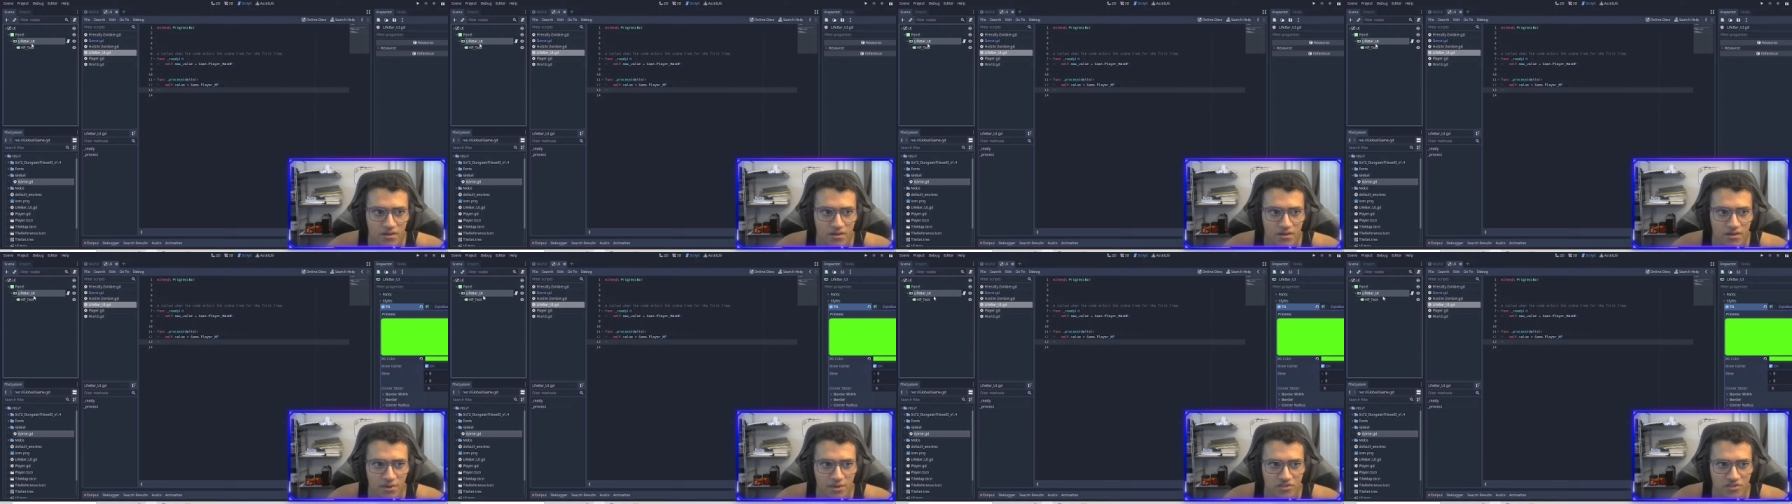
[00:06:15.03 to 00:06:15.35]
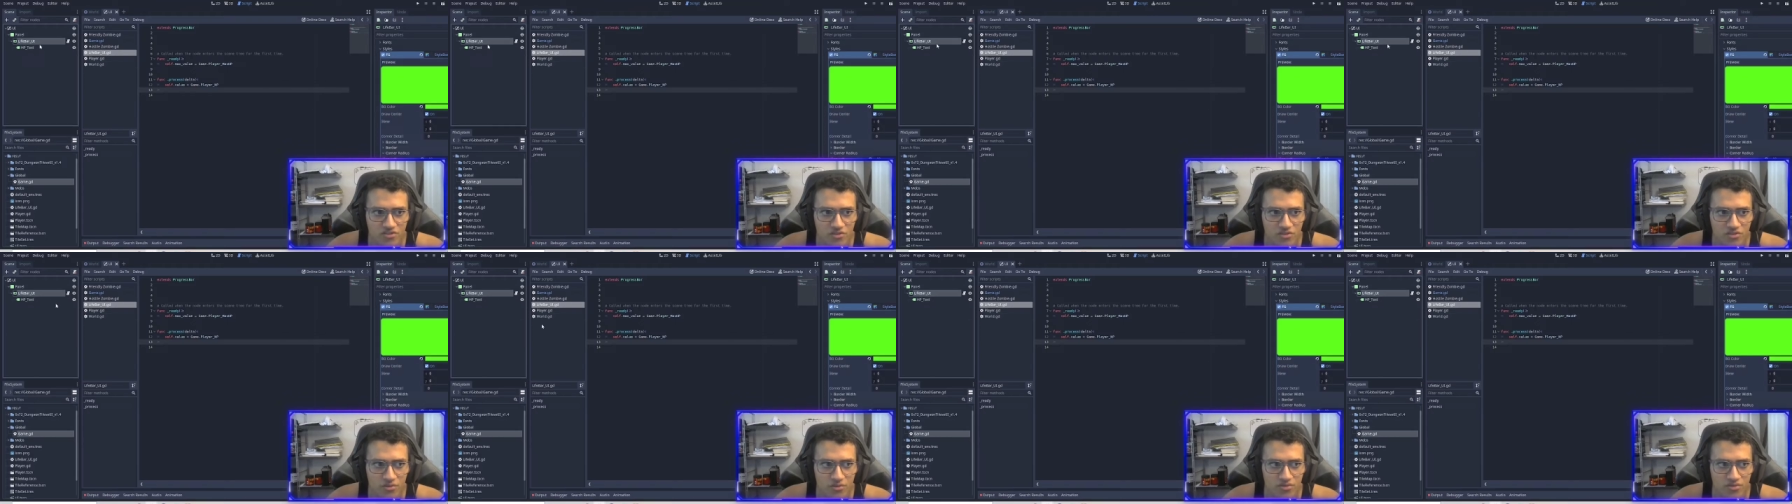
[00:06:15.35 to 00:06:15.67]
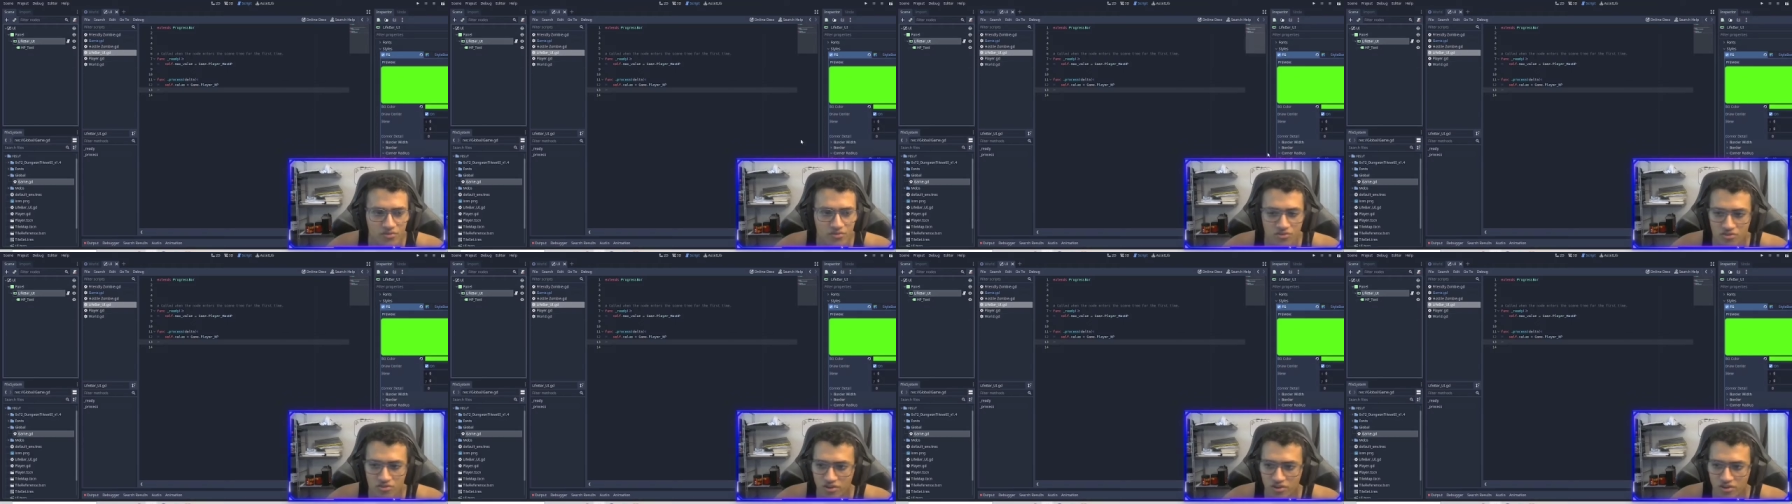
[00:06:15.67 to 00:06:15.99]
I'm actually going
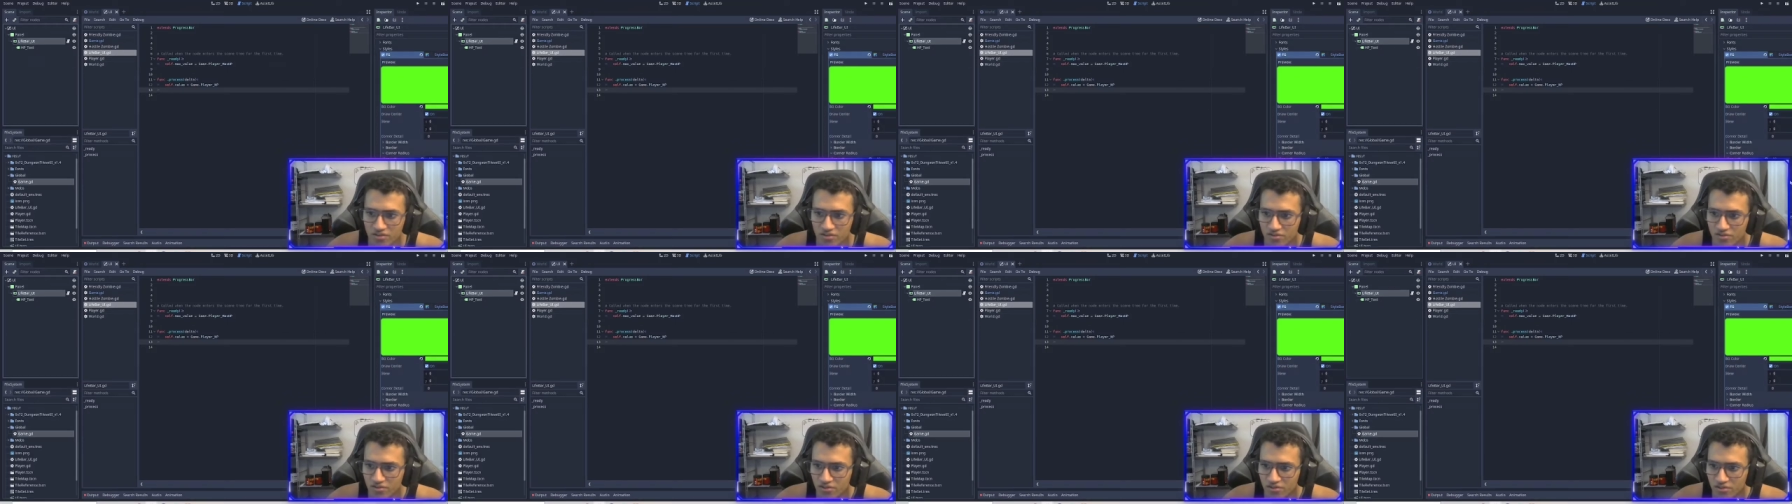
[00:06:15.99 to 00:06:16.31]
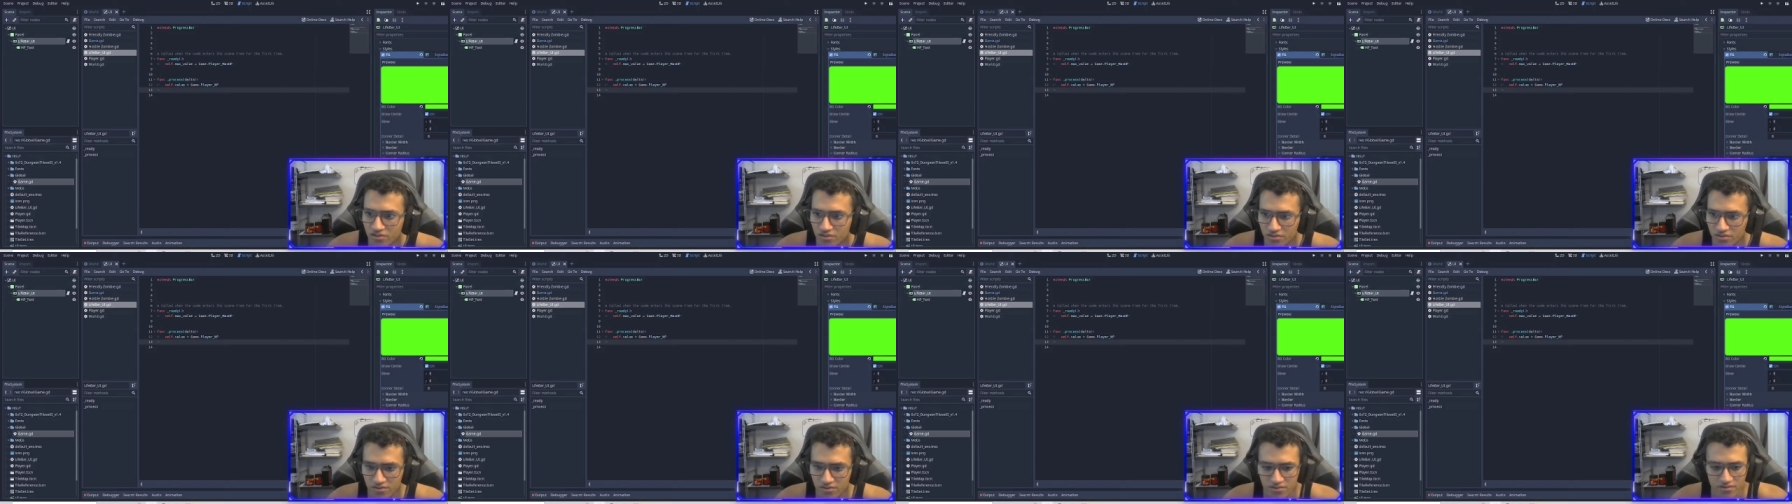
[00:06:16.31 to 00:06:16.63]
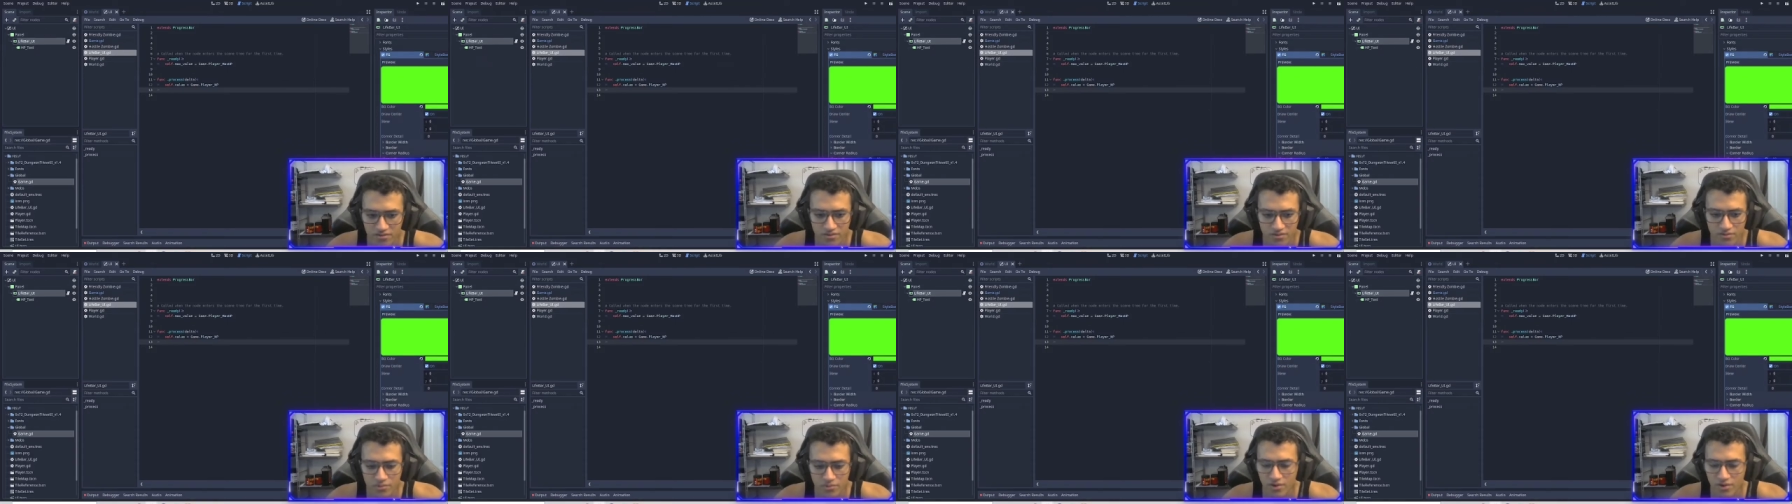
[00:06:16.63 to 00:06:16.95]
to change the
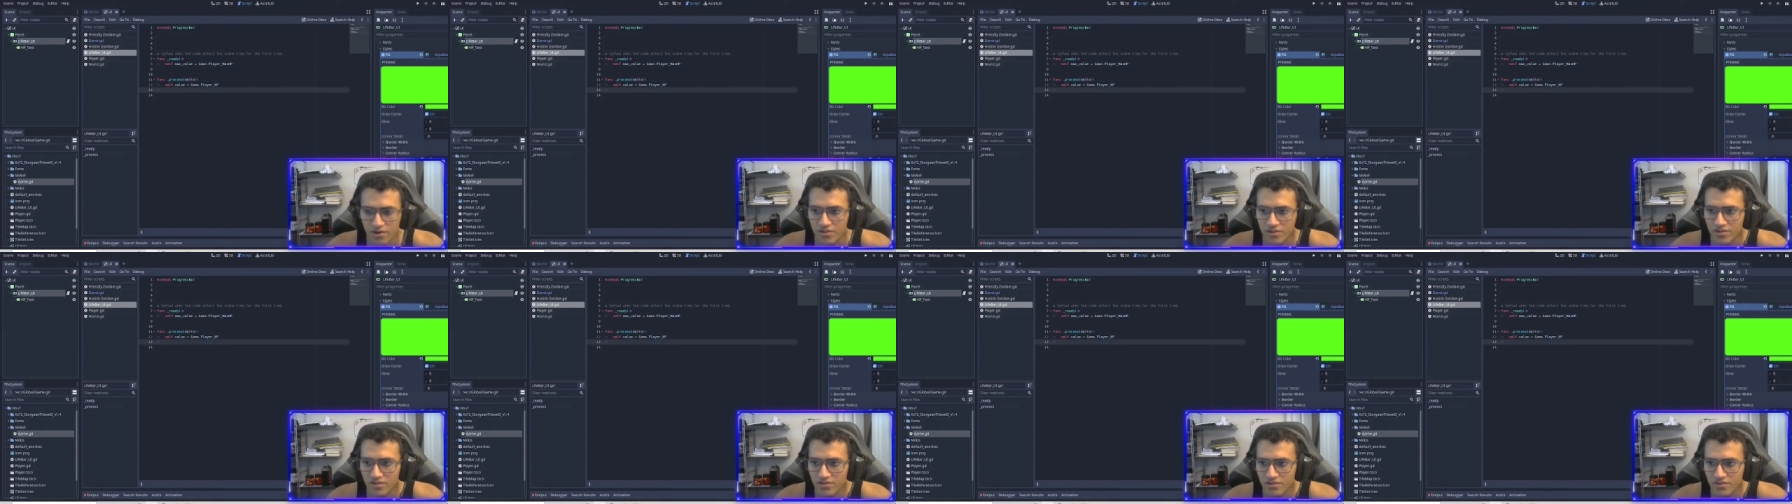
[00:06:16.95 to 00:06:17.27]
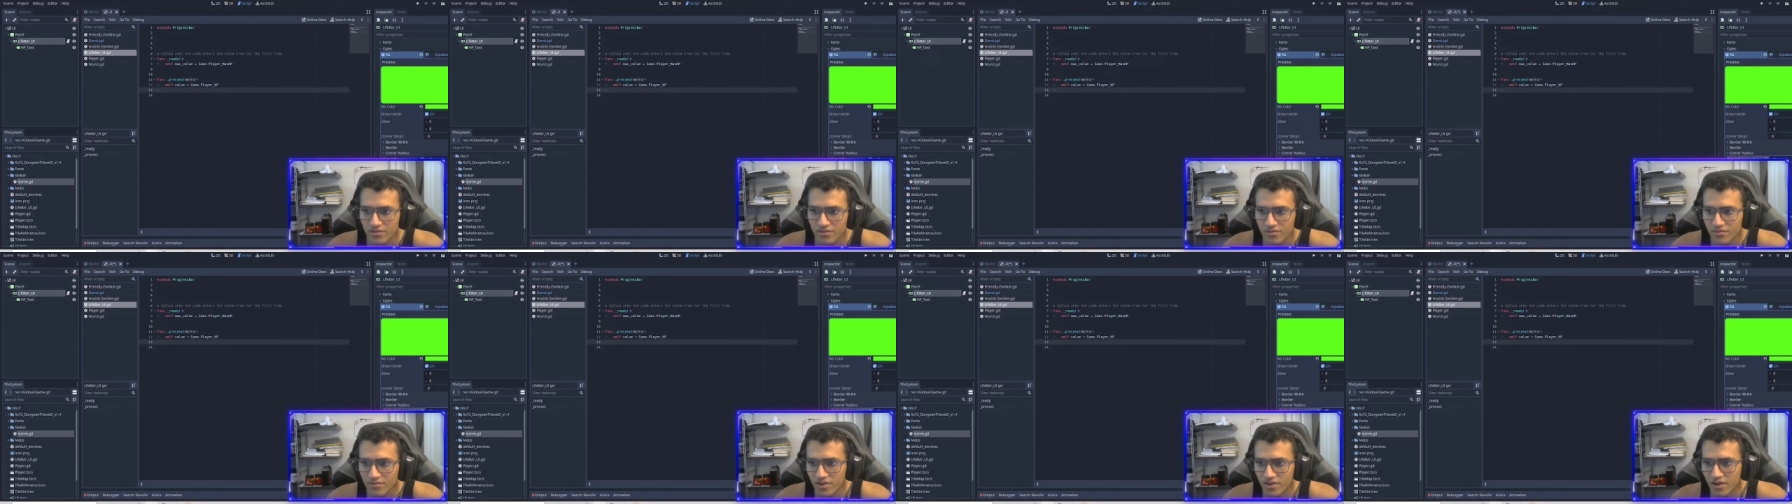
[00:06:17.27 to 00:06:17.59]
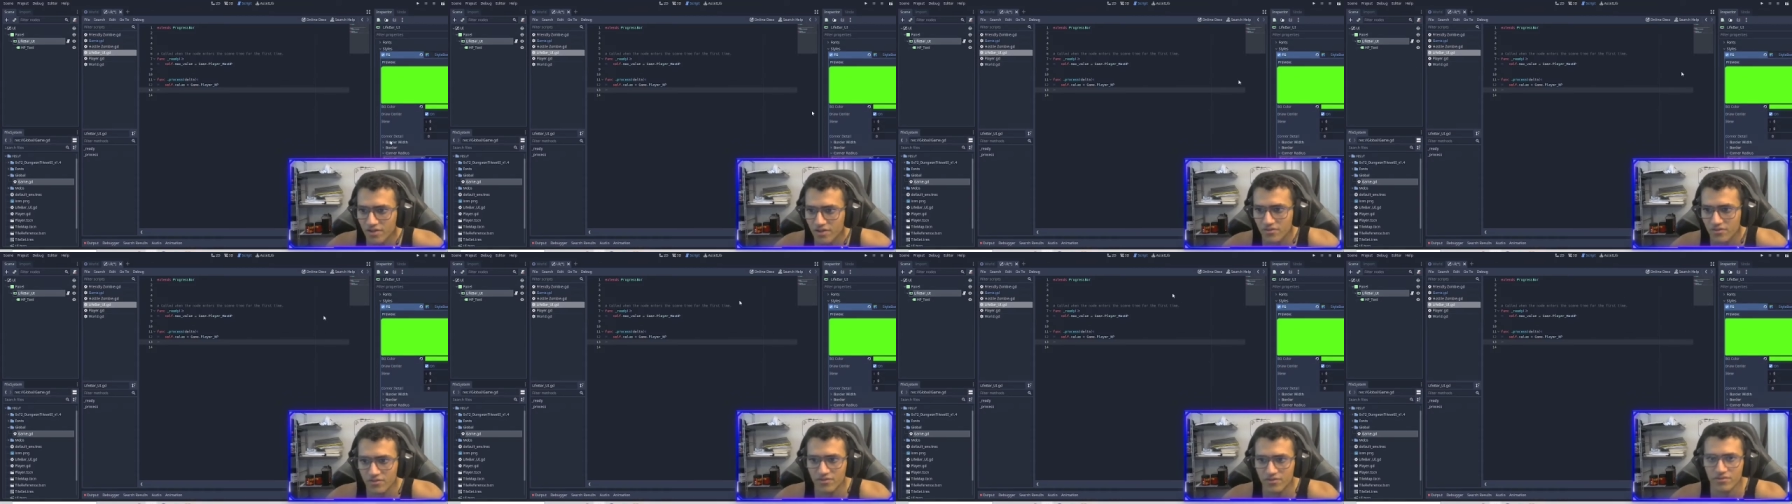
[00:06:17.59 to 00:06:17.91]
radius to
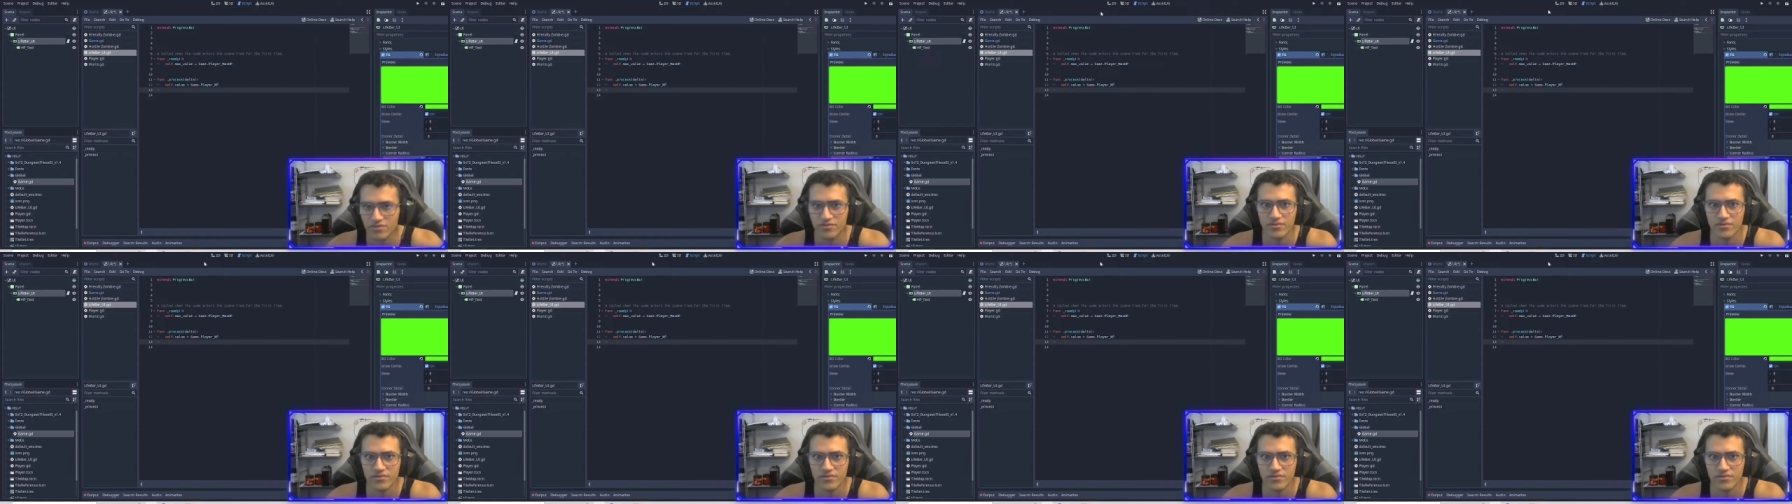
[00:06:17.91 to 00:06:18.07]
5 and